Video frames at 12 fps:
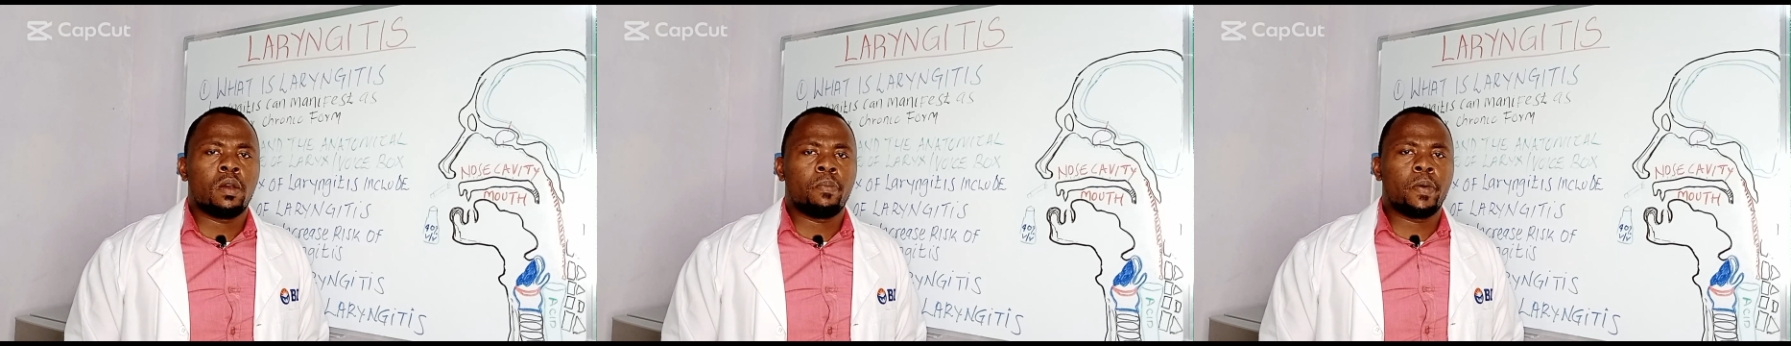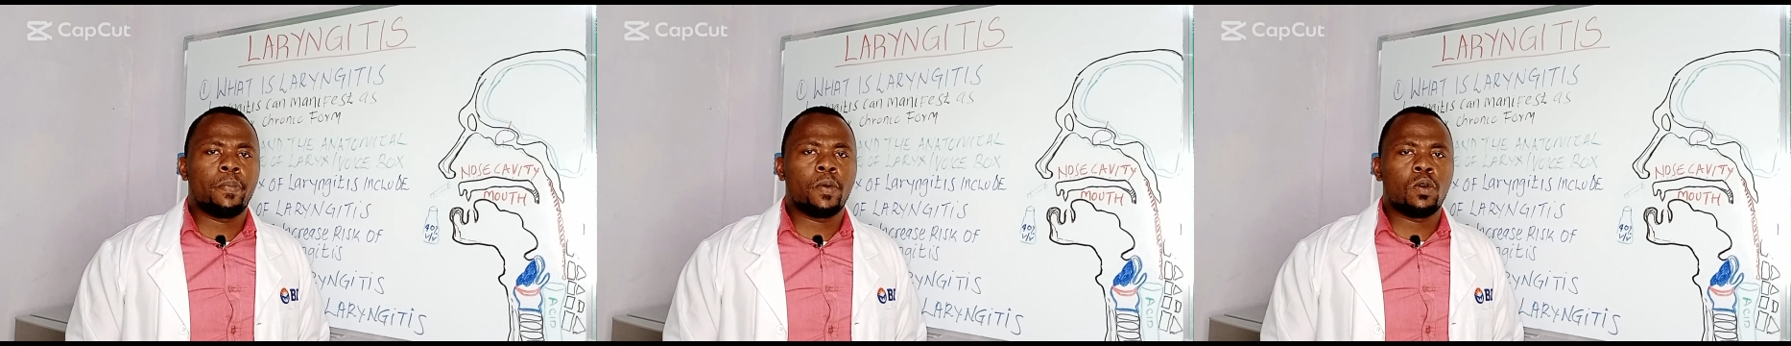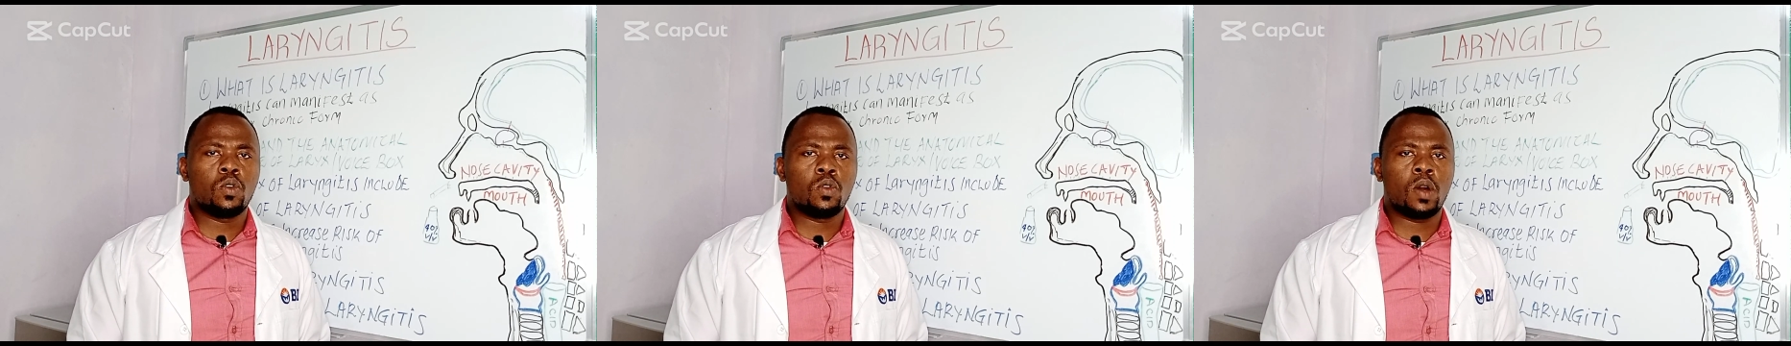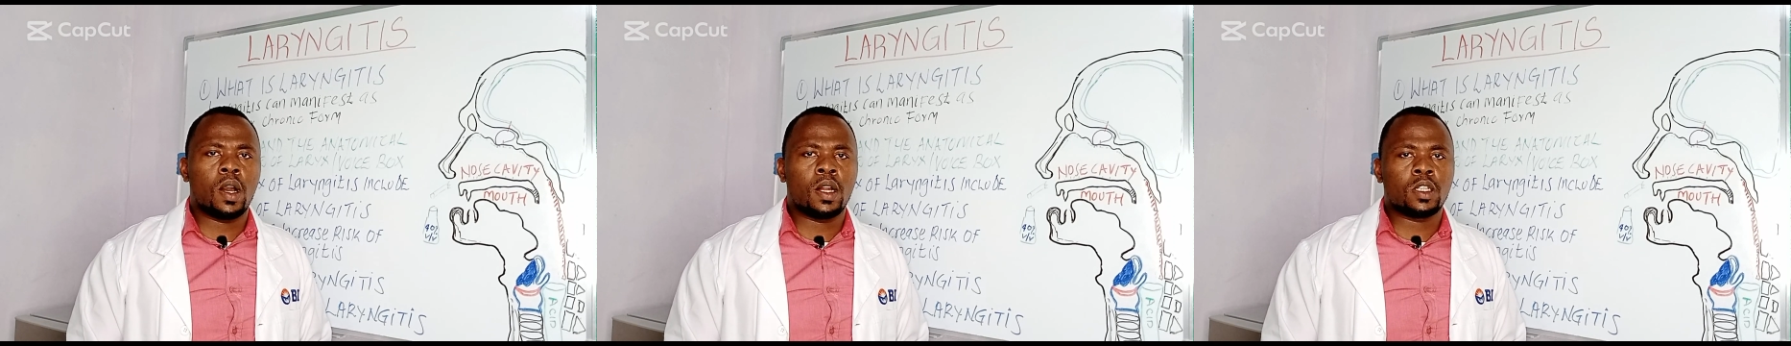People who
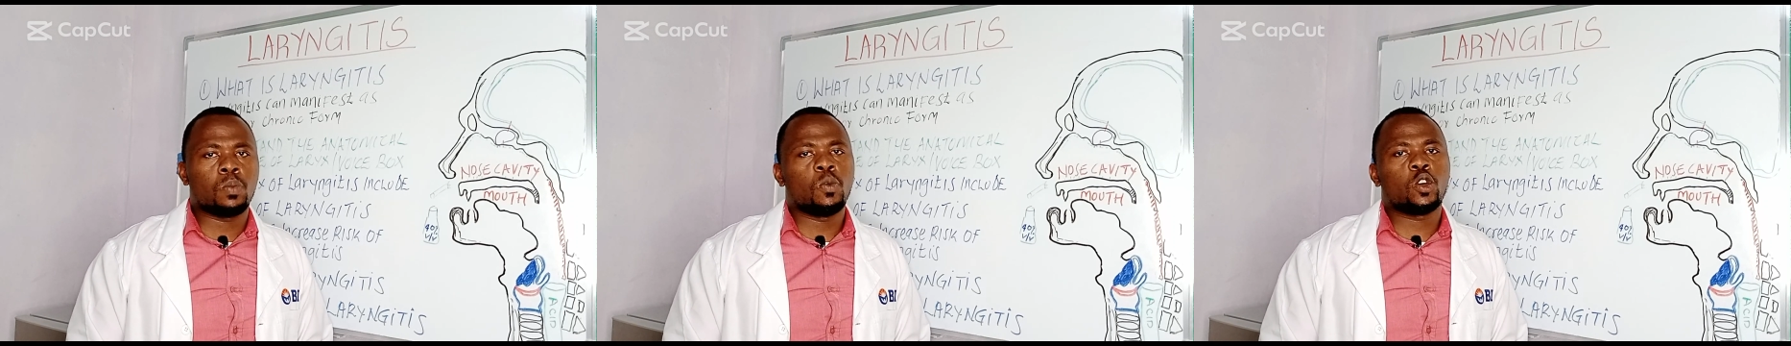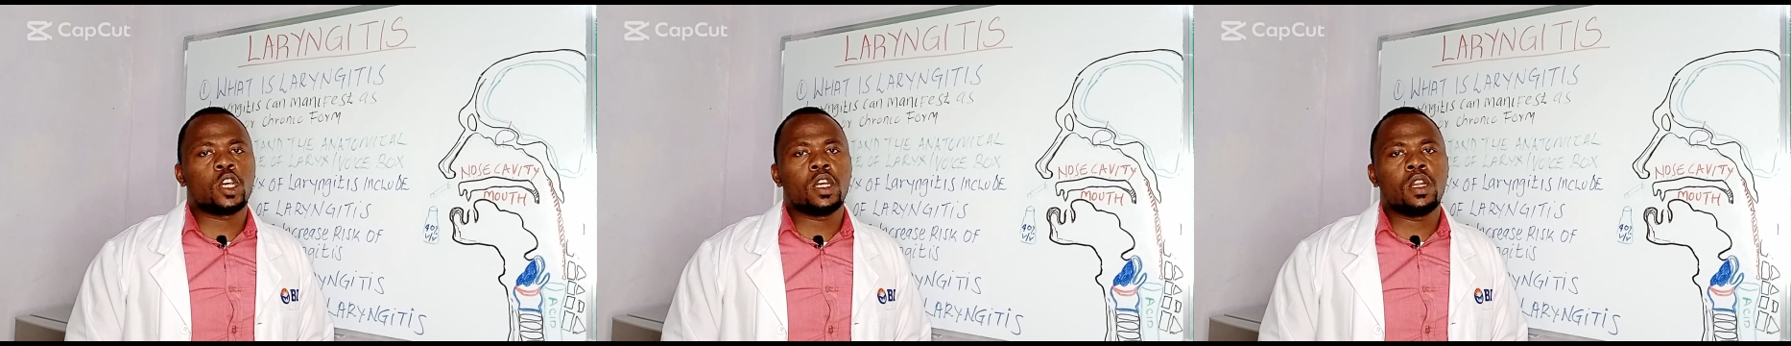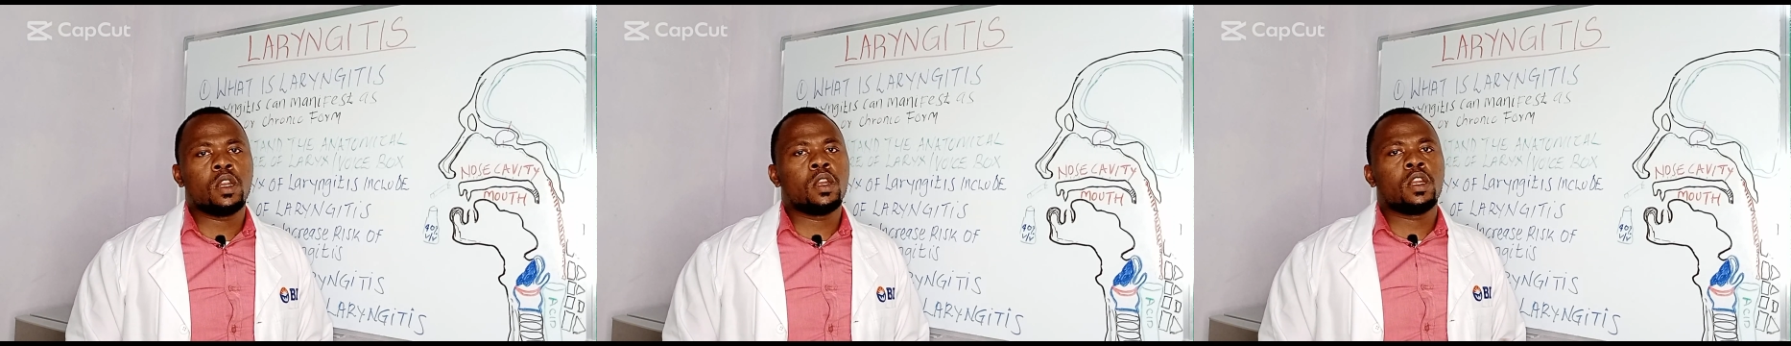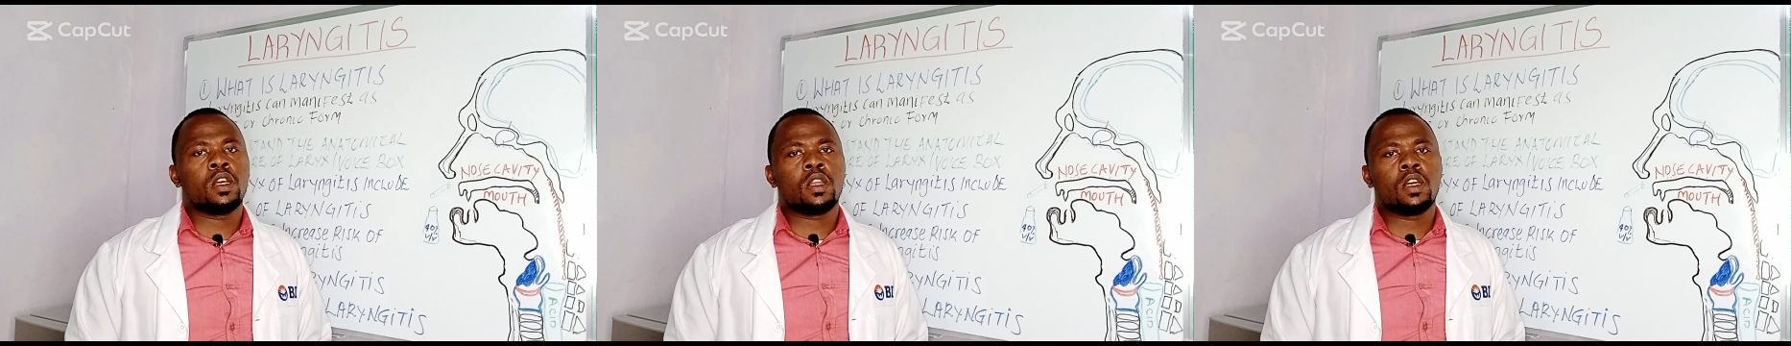are smoking,
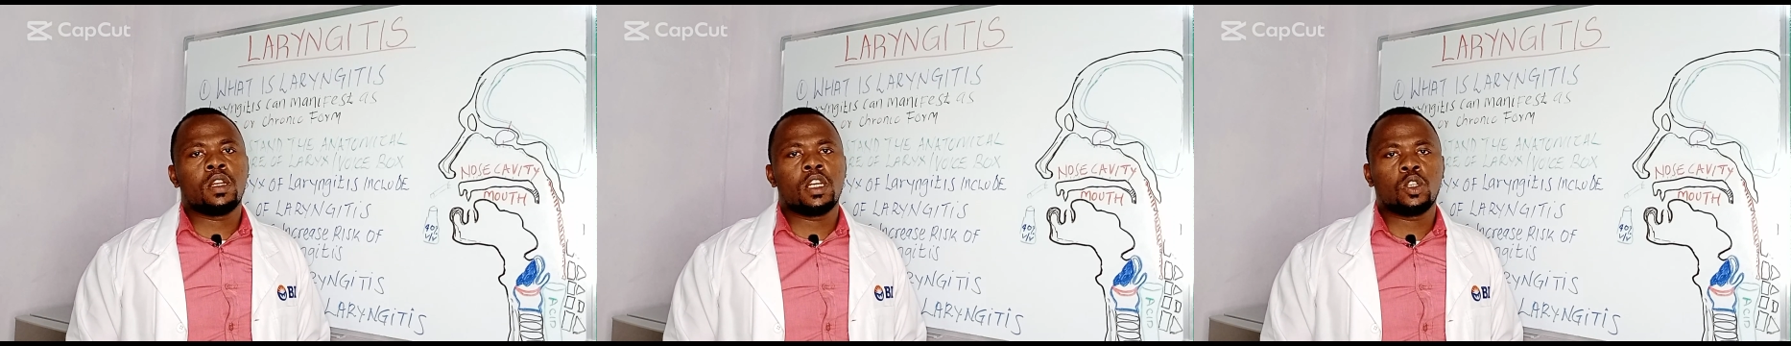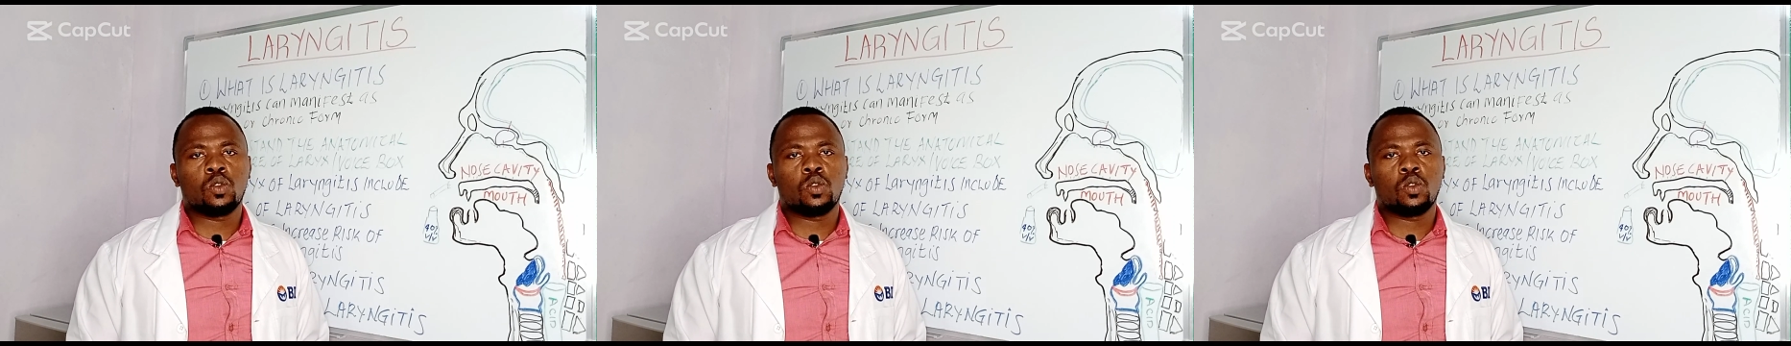they need